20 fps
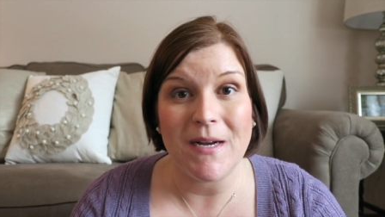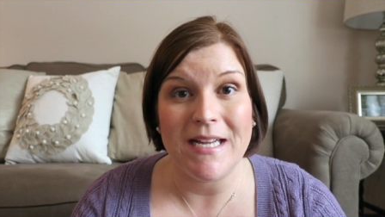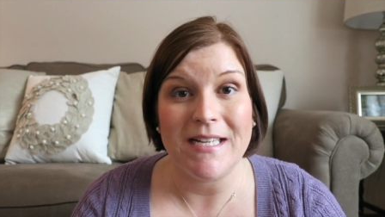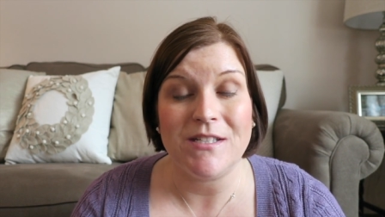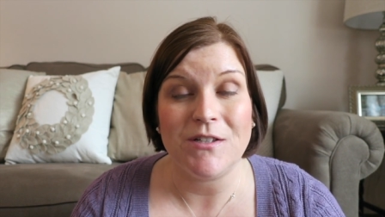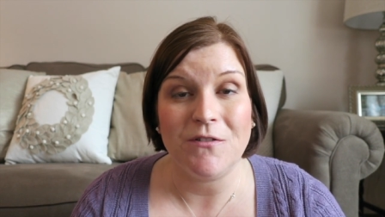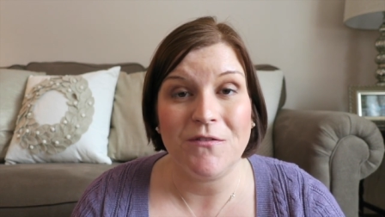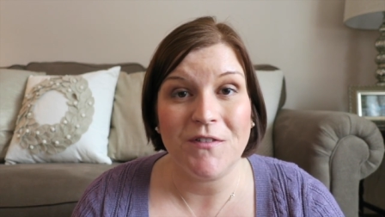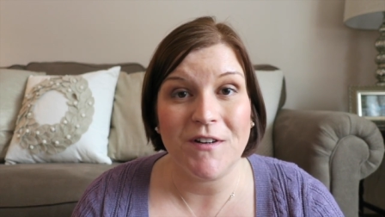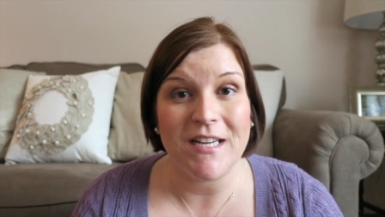and
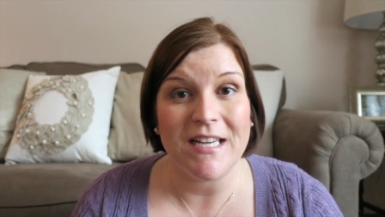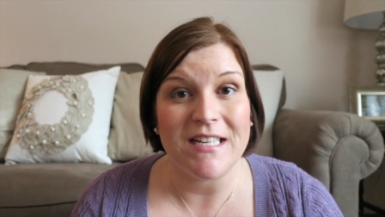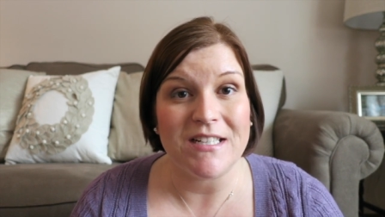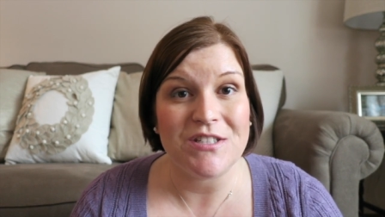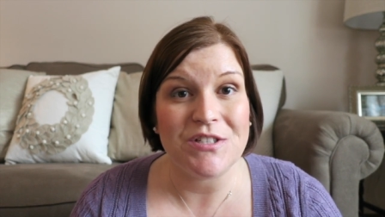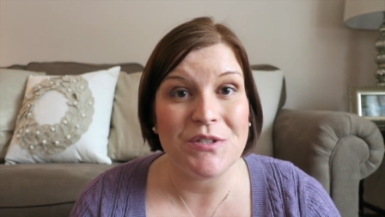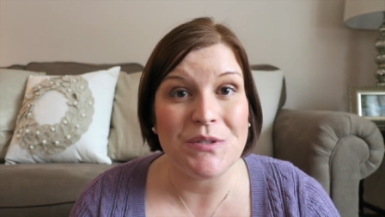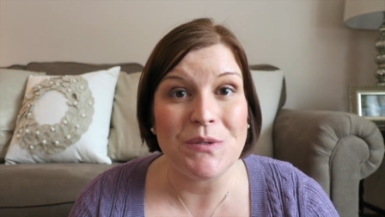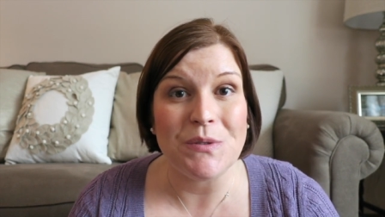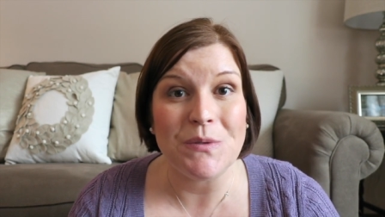don't forget
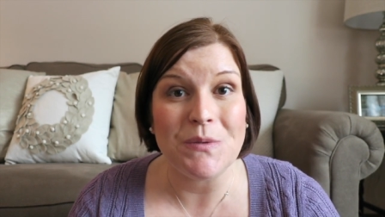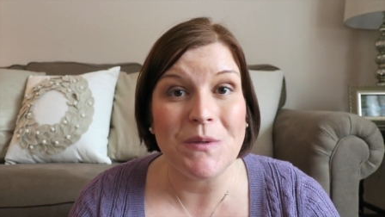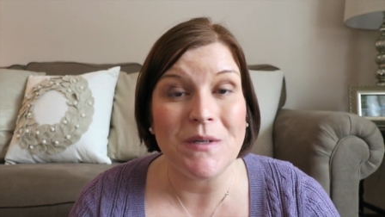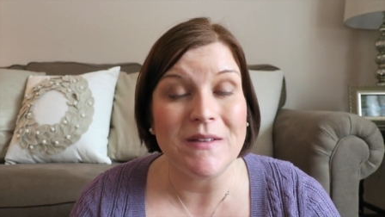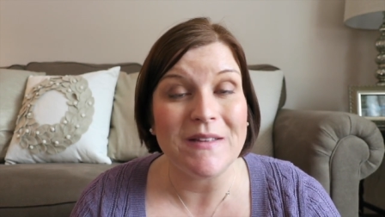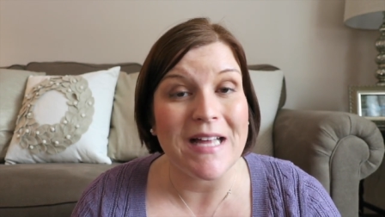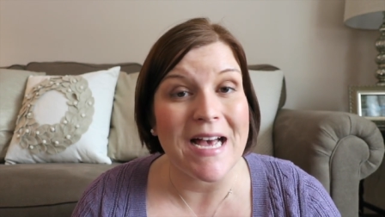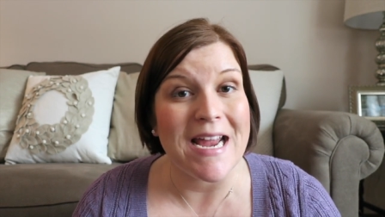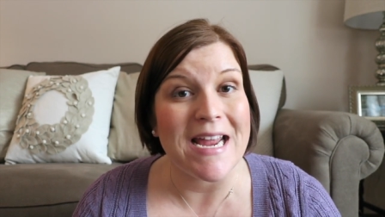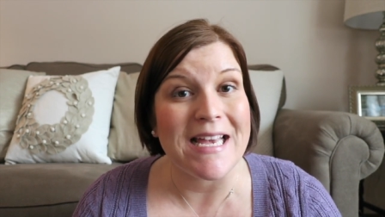to
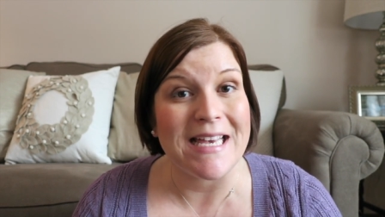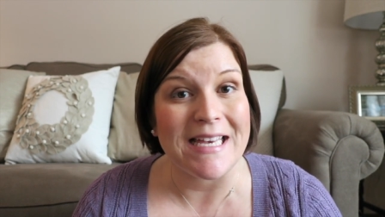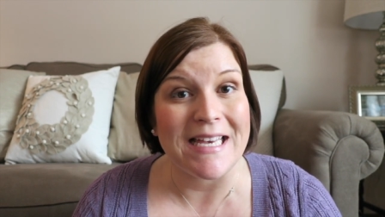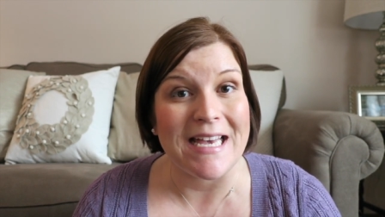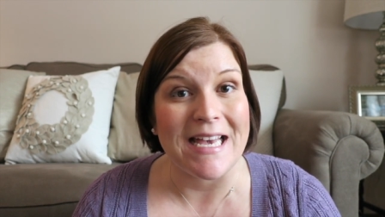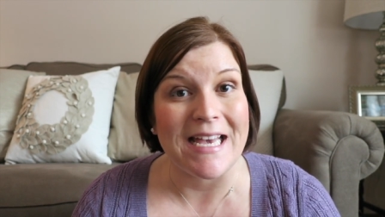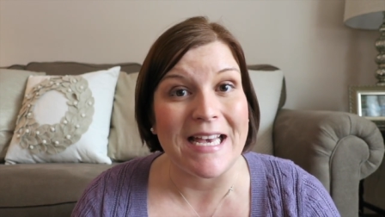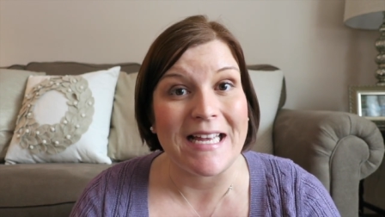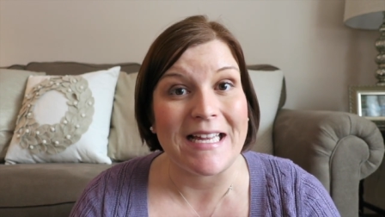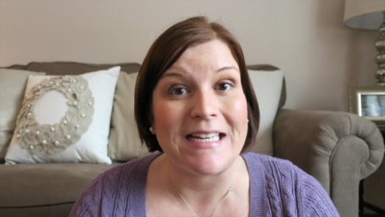like
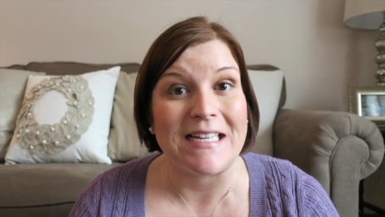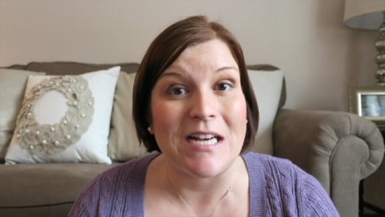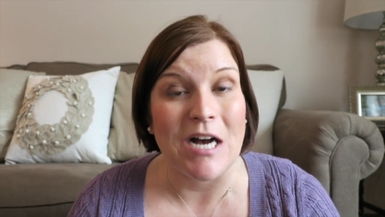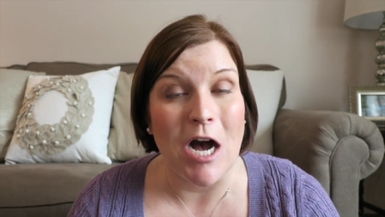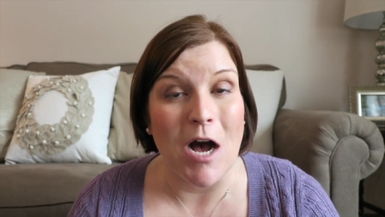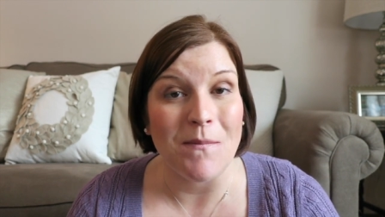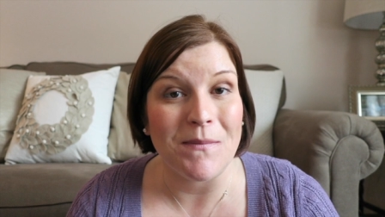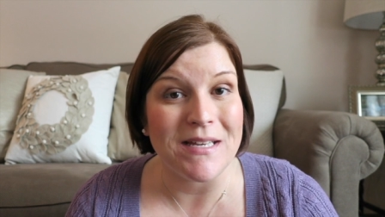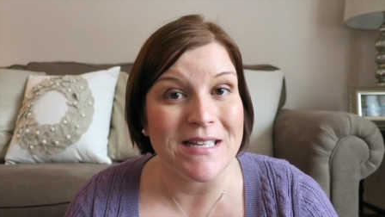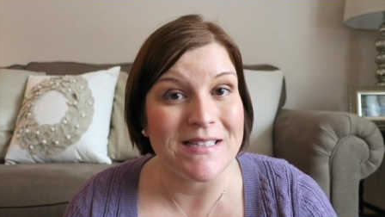and
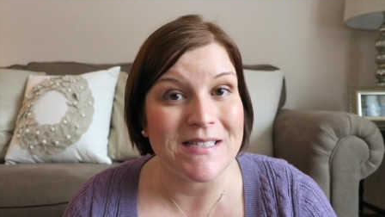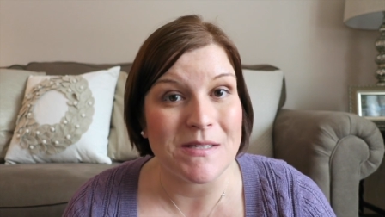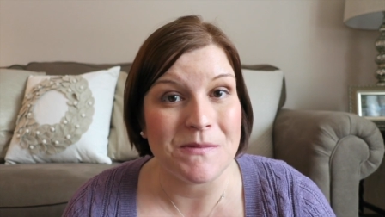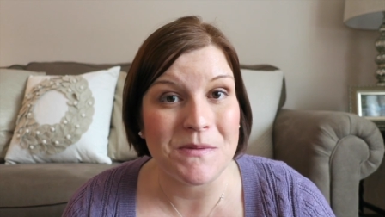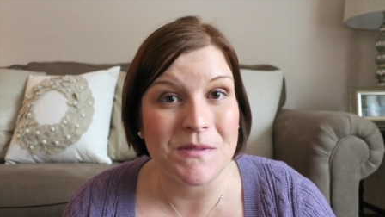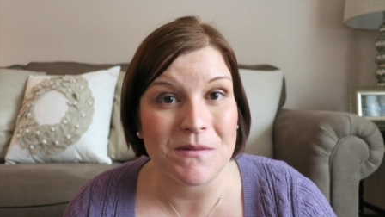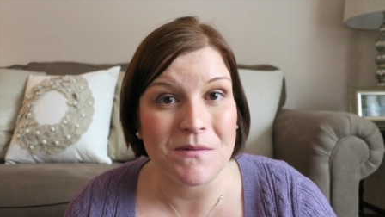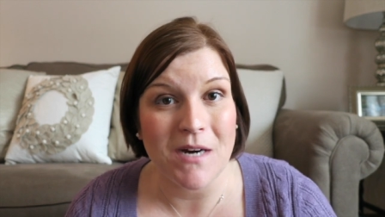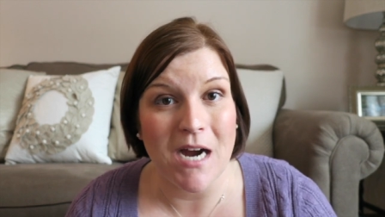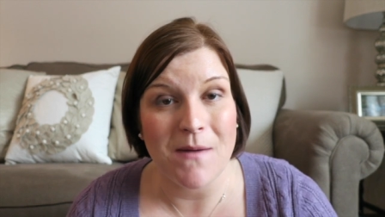comment and
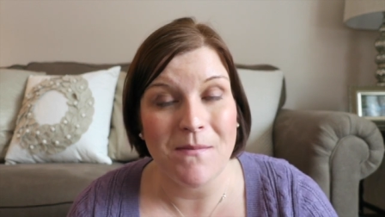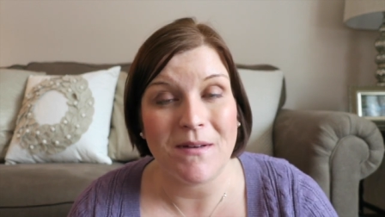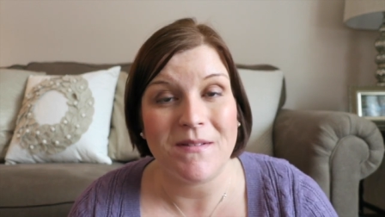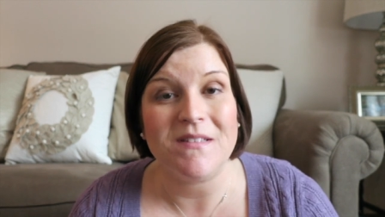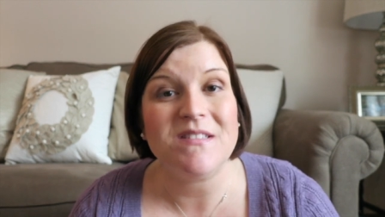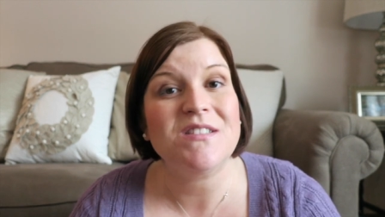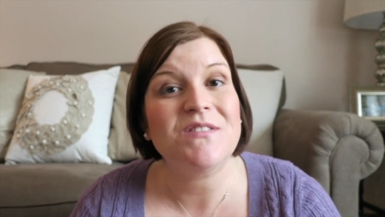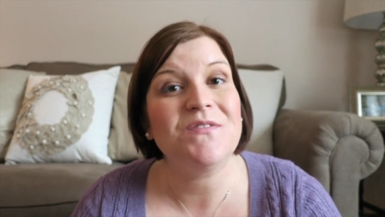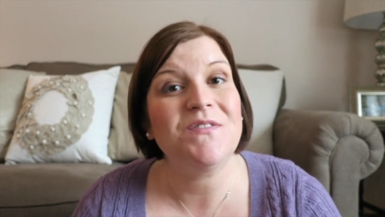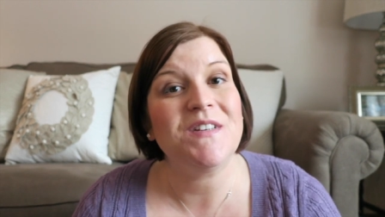subscribe on
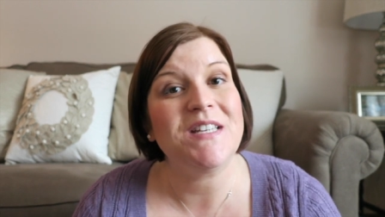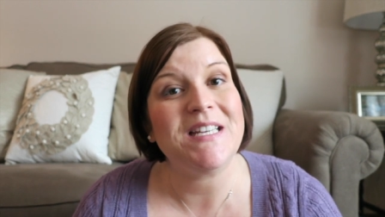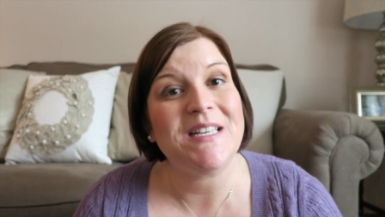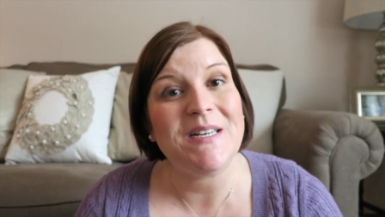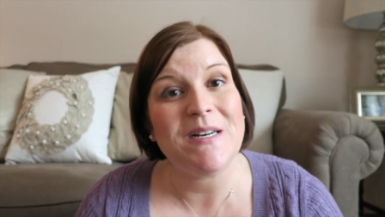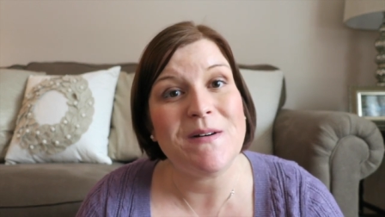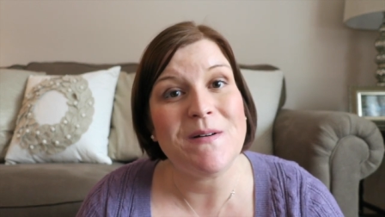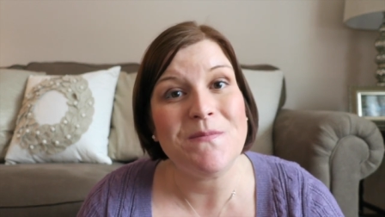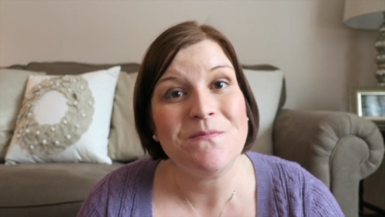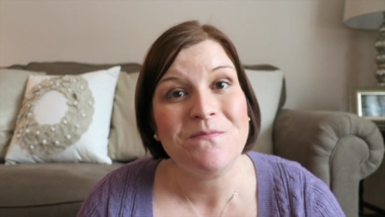this
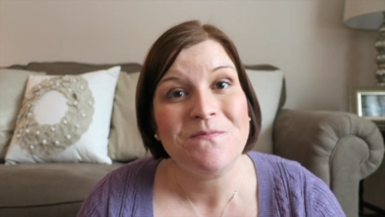video.